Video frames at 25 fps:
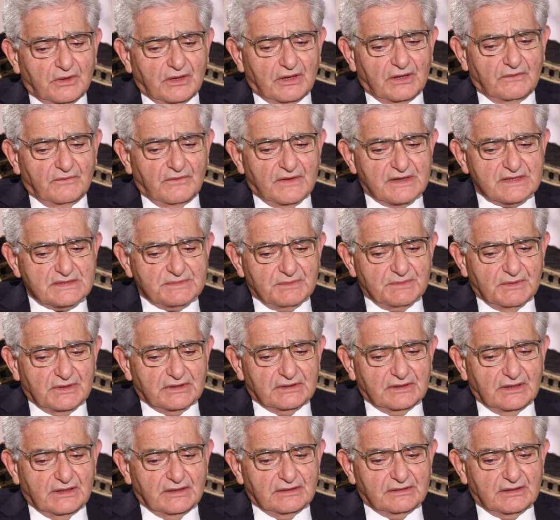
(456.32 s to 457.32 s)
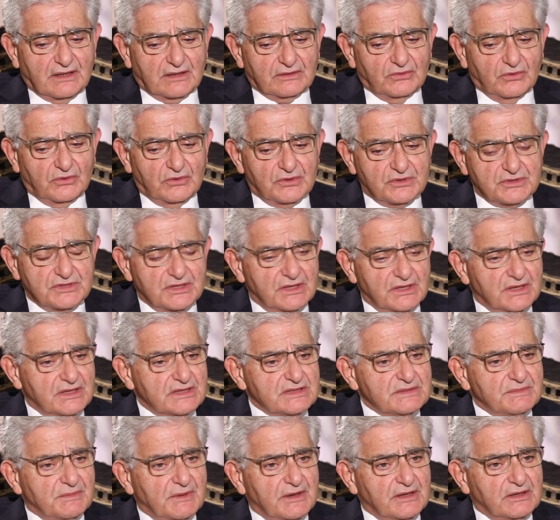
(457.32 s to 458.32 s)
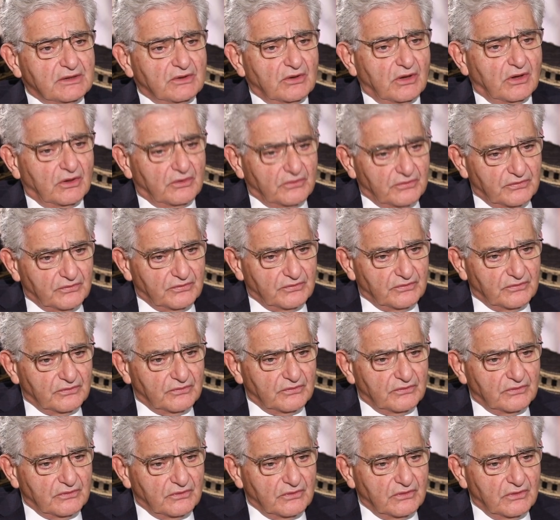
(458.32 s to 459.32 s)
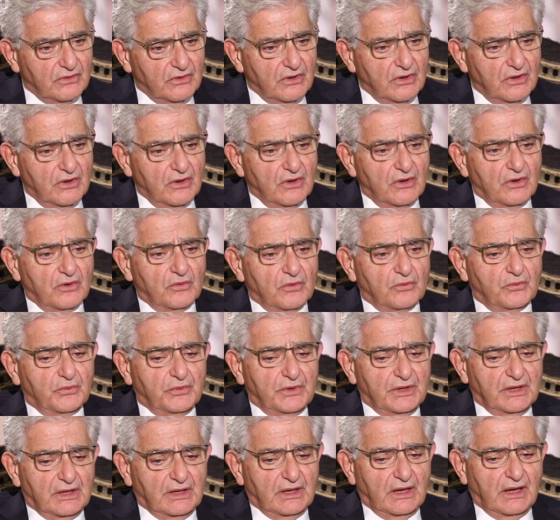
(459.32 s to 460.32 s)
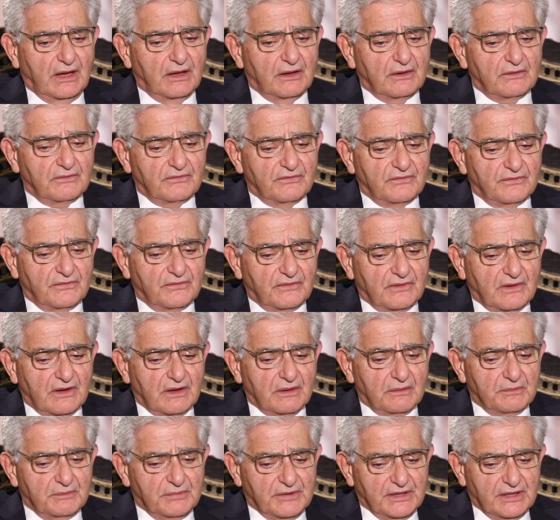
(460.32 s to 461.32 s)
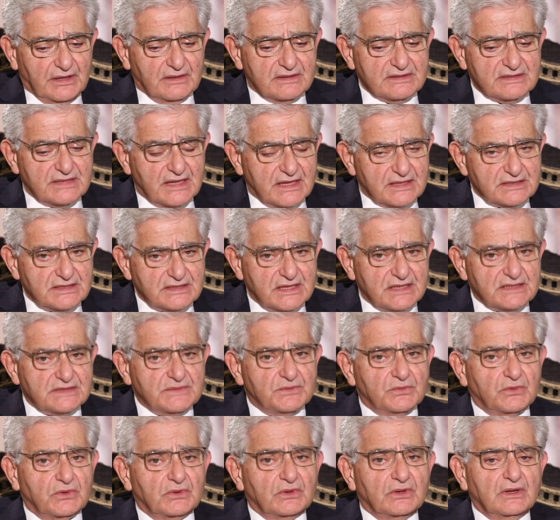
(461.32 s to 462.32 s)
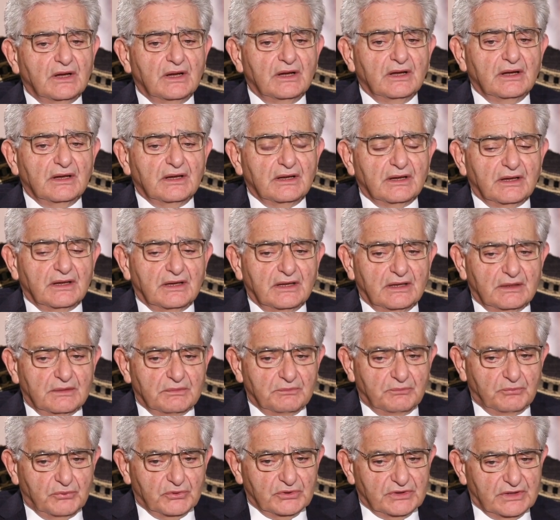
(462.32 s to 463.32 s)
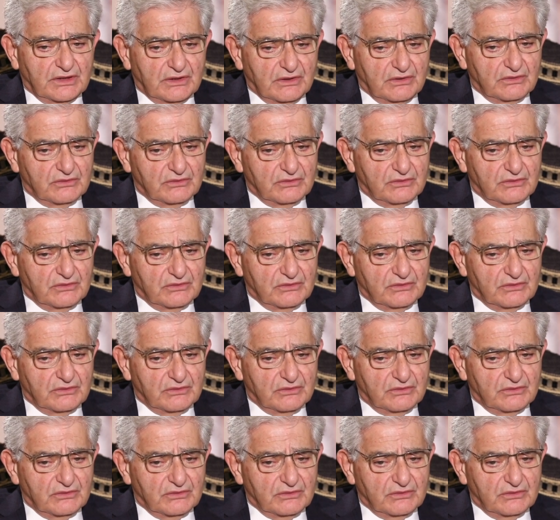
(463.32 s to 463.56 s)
investment in technology is paying off. We have been successful in putting